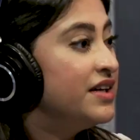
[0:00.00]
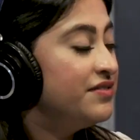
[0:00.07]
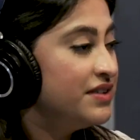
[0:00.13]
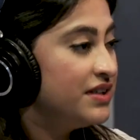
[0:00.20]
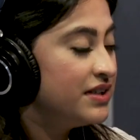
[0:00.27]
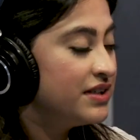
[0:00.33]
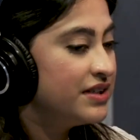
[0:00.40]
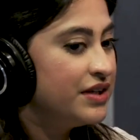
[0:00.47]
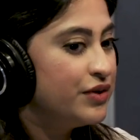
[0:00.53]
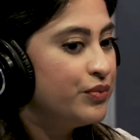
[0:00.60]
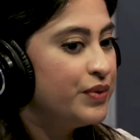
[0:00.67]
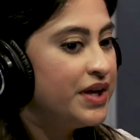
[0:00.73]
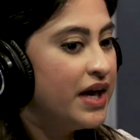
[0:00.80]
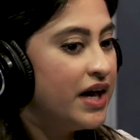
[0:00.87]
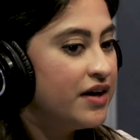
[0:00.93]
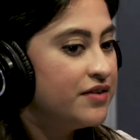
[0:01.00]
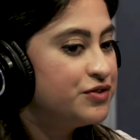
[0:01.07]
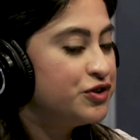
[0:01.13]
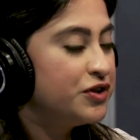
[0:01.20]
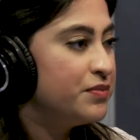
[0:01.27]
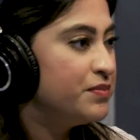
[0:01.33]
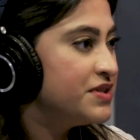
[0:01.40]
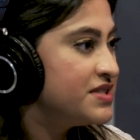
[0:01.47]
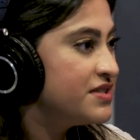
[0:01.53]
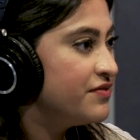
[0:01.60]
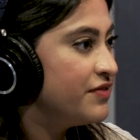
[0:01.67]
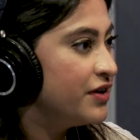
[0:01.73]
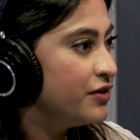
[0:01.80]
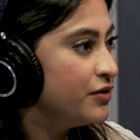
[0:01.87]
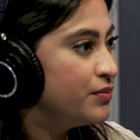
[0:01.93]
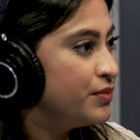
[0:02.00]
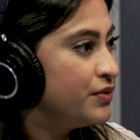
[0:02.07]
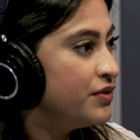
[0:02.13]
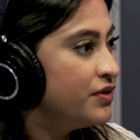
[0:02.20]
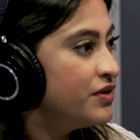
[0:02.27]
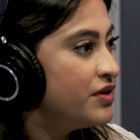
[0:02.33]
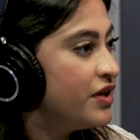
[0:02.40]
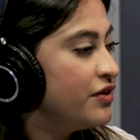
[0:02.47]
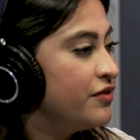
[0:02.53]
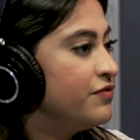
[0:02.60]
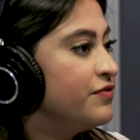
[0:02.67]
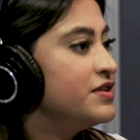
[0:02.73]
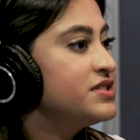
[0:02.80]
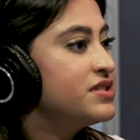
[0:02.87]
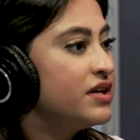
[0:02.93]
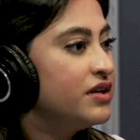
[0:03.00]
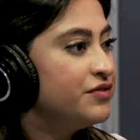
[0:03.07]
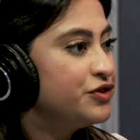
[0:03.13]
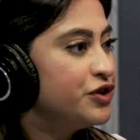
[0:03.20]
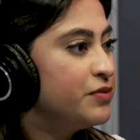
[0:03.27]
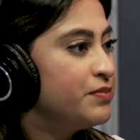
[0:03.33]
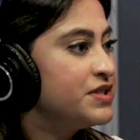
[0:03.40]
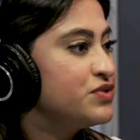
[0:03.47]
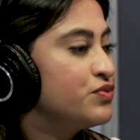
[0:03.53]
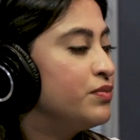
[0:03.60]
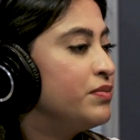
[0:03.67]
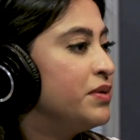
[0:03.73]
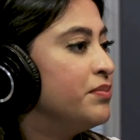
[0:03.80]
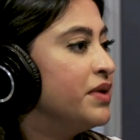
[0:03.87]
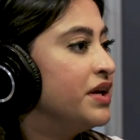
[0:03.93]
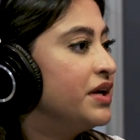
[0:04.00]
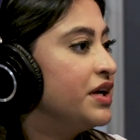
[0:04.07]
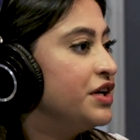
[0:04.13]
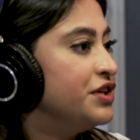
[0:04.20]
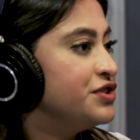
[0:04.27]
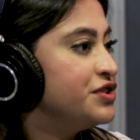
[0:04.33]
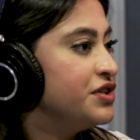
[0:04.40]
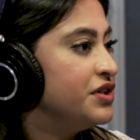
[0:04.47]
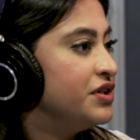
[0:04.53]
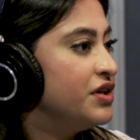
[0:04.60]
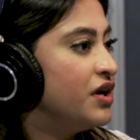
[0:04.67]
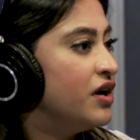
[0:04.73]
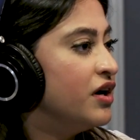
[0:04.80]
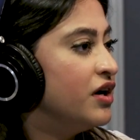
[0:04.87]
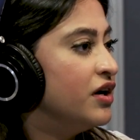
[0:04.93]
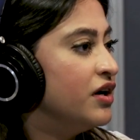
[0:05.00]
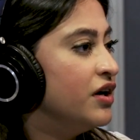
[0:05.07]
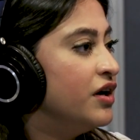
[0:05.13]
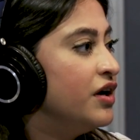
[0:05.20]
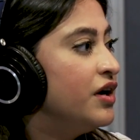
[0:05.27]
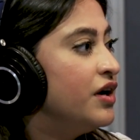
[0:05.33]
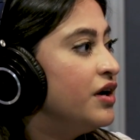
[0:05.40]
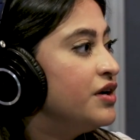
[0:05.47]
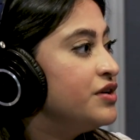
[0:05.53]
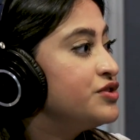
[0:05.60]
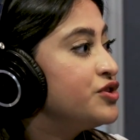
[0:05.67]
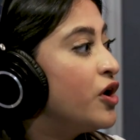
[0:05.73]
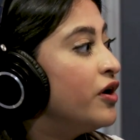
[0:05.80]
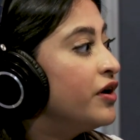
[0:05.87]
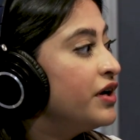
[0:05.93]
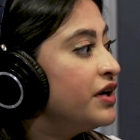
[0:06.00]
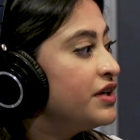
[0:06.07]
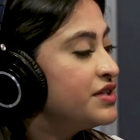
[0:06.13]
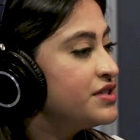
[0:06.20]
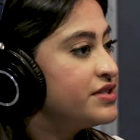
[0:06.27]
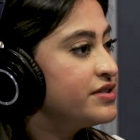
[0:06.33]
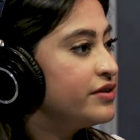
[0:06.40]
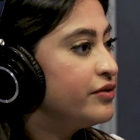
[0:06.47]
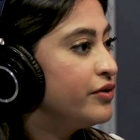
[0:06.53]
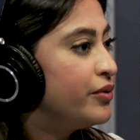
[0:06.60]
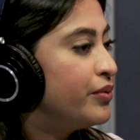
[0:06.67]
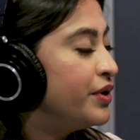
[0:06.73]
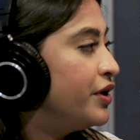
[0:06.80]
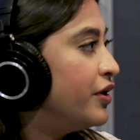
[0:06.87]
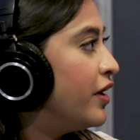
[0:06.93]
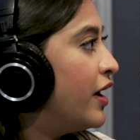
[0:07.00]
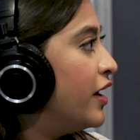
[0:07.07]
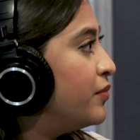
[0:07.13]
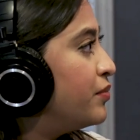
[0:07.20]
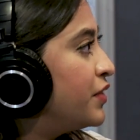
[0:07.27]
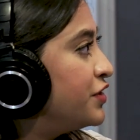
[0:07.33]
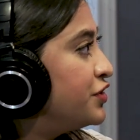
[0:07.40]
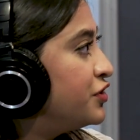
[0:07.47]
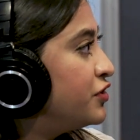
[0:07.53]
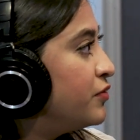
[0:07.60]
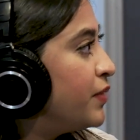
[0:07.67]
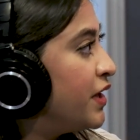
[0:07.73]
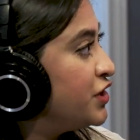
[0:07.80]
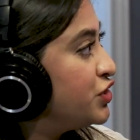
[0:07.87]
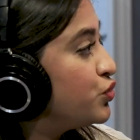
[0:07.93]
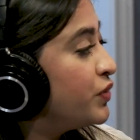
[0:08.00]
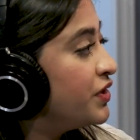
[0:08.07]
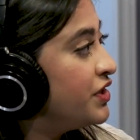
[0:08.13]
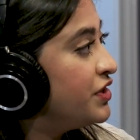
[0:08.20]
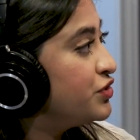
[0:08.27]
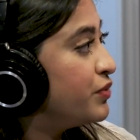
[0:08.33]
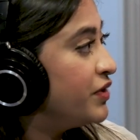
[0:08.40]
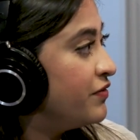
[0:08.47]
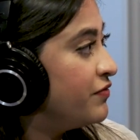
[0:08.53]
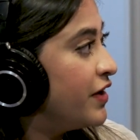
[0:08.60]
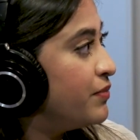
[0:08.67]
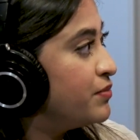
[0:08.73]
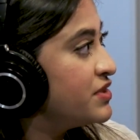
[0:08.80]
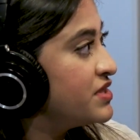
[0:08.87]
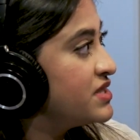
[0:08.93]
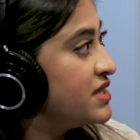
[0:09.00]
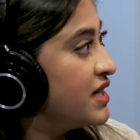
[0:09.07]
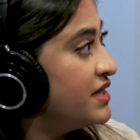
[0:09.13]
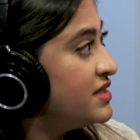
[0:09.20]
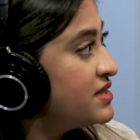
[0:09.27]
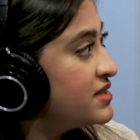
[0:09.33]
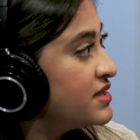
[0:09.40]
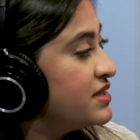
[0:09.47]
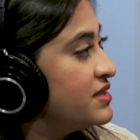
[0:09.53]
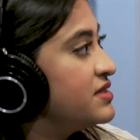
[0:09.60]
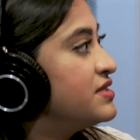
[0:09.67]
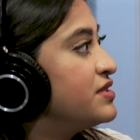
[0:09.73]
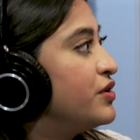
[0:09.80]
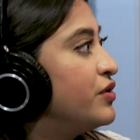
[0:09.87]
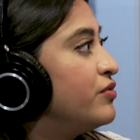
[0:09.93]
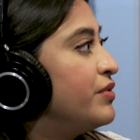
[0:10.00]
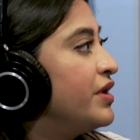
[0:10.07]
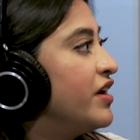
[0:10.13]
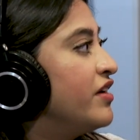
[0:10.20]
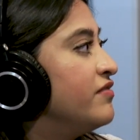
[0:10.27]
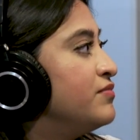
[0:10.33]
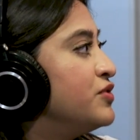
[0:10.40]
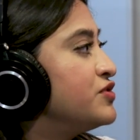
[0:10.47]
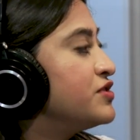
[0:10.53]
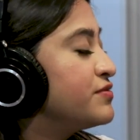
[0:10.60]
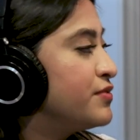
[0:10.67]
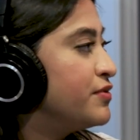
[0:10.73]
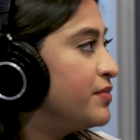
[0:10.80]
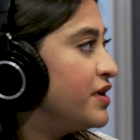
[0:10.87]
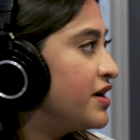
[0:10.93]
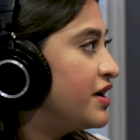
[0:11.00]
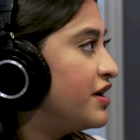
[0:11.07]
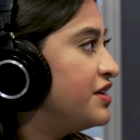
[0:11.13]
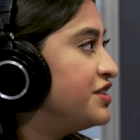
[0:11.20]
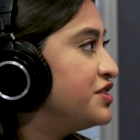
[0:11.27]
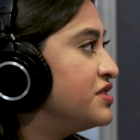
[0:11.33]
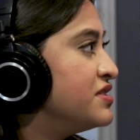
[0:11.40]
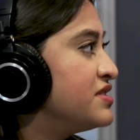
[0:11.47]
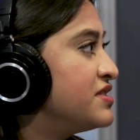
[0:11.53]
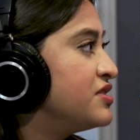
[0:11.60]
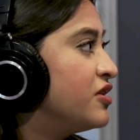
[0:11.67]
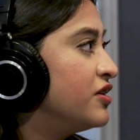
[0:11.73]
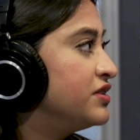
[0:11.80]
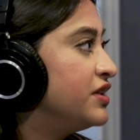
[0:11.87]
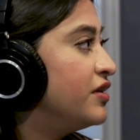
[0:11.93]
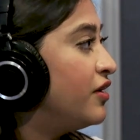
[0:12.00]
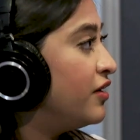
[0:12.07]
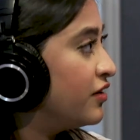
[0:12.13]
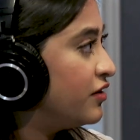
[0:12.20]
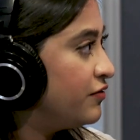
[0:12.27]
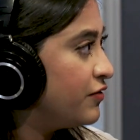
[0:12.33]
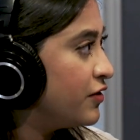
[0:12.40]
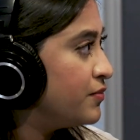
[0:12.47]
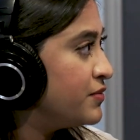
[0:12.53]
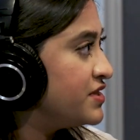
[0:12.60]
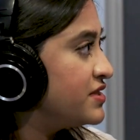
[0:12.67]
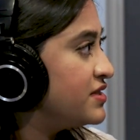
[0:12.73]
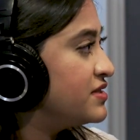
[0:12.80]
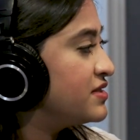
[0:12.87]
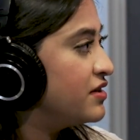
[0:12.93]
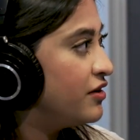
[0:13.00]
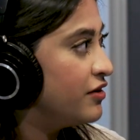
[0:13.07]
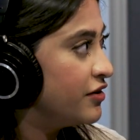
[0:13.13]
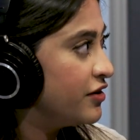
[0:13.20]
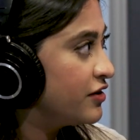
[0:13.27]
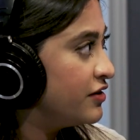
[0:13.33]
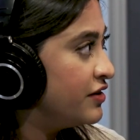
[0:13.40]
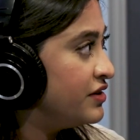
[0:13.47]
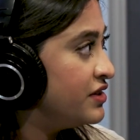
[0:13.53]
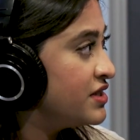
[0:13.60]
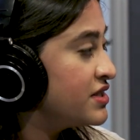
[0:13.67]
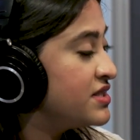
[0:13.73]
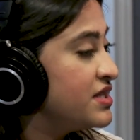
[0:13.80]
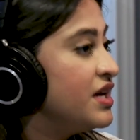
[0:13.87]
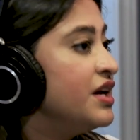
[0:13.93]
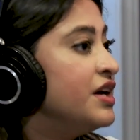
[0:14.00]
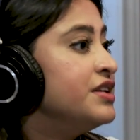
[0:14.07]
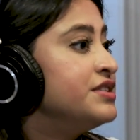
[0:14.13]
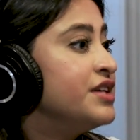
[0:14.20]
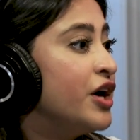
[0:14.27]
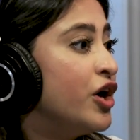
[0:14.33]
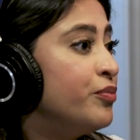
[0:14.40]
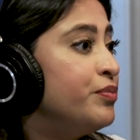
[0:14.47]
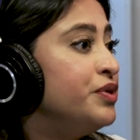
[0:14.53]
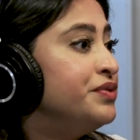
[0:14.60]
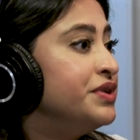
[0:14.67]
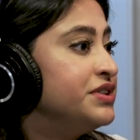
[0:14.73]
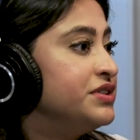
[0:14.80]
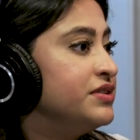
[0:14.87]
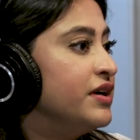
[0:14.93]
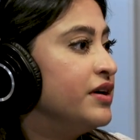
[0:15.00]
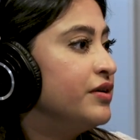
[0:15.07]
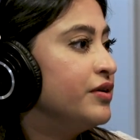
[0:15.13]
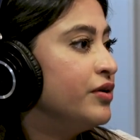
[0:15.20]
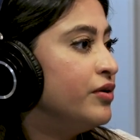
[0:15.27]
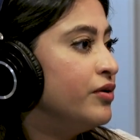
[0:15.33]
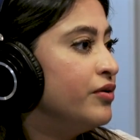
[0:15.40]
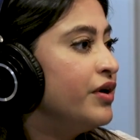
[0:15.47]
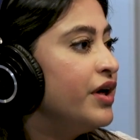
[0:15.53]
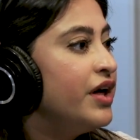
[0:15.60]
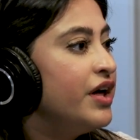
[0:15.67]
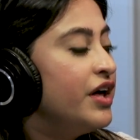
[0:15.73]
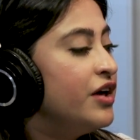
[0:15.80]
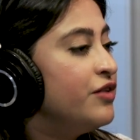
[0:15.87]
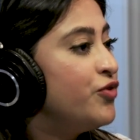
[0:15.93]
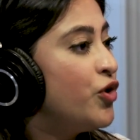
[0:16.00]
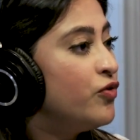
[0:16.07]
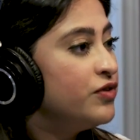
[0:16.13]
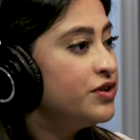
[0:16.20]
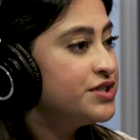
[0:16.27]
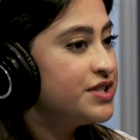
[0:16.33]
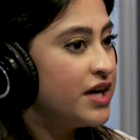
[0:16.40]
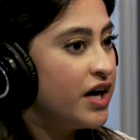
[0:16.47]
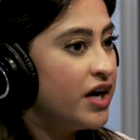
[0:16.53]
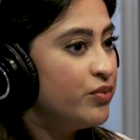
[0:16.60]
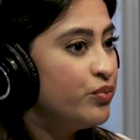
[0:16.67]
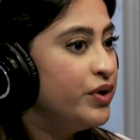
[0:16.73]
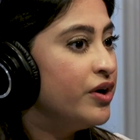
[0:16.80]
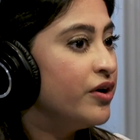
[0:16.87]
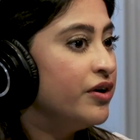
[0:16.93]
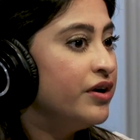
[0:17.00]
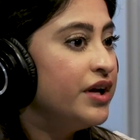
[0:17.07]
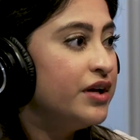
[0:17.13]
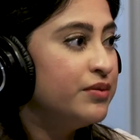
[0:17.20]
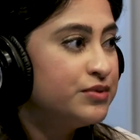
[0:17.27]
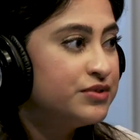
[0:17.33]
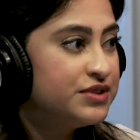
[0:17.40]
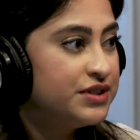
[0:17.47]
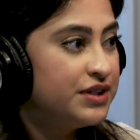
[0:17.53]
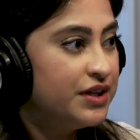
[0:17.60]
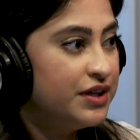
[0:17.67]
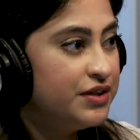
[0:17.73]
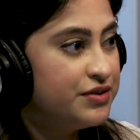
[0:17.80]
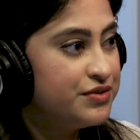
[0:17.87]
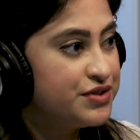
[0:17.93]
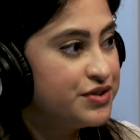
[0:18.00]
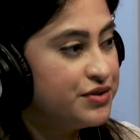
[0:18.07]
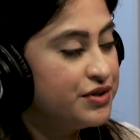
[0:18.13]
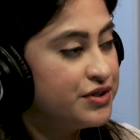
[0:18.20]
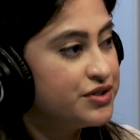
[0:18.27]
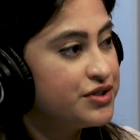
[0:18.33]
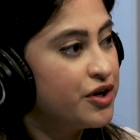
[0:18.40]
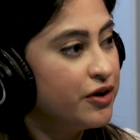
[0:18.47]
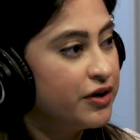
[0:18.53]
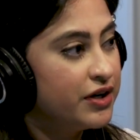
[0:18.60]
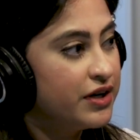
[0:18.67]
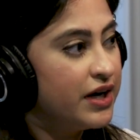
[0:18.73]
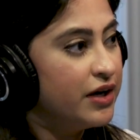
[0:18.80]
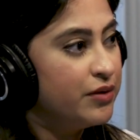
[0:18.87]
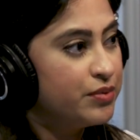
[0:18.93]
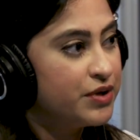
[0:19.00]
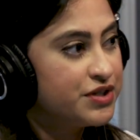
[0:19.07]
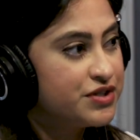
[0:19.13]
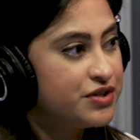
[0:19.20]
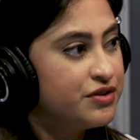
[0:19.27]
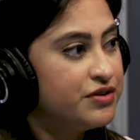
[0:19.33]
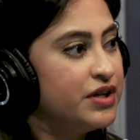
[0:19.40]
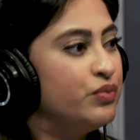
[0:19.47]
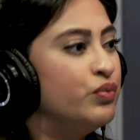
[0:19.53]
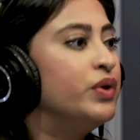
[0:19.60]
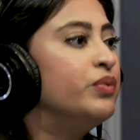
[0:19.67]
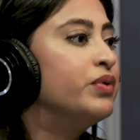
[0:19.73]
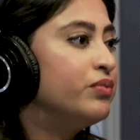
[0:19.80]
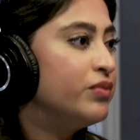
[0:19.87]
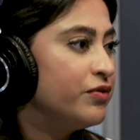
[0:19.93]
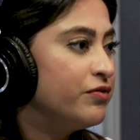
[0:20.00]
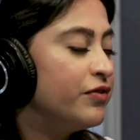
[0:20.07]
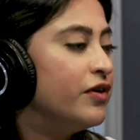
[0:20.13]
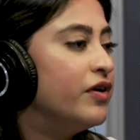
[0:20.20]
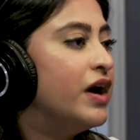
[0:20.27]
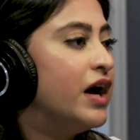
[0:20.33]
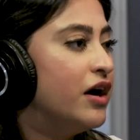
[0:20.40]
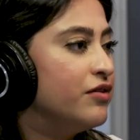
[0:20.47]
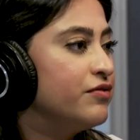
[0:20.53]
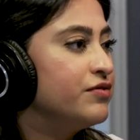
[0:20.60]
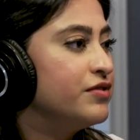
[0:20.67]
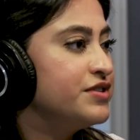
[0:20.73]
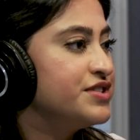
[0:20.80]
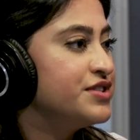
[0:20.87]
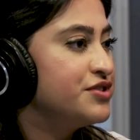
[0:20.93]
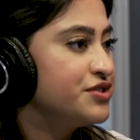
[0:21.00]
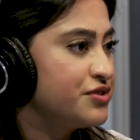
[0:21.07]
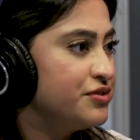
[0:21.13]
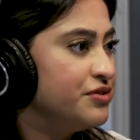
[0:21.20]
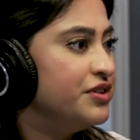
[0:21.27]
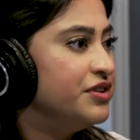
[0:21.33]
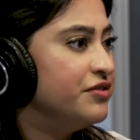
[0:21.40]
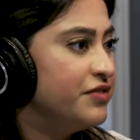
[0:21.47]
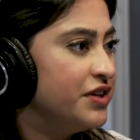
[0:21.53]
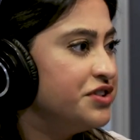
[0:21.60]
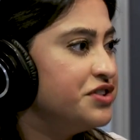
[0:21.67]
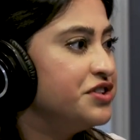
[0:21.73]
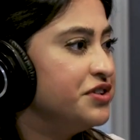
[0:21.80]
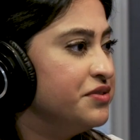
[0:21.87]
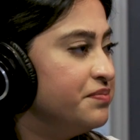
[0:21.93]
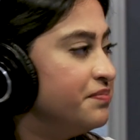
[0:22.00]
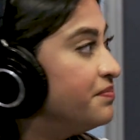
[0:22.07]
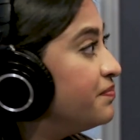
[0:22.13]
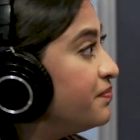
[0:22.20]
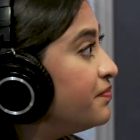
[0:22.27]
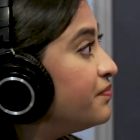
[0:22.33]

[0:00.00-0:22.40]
Definitely. We have treatments available. The first line of treatments would be medication. Our target is to lower your eye pressure by 20-25%. And so we have multiple medications stocked at all our pharmacies, at all our clinics to help you get to that goal. If over time we aren't able to get you to your target eye pressure, then we would refer out for surgical intervention.